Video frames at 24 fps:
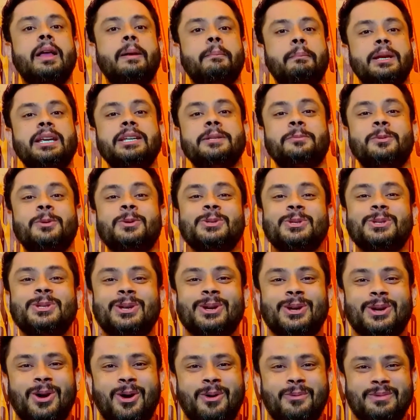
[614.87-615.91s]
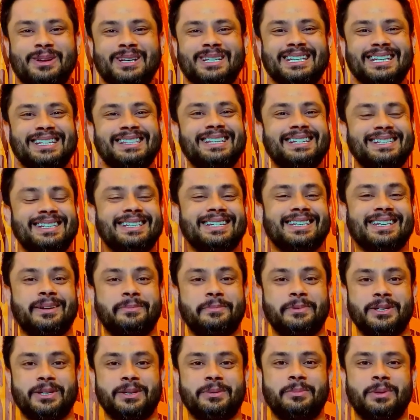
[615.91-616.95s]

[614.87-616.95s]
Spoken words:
please post your comments in the description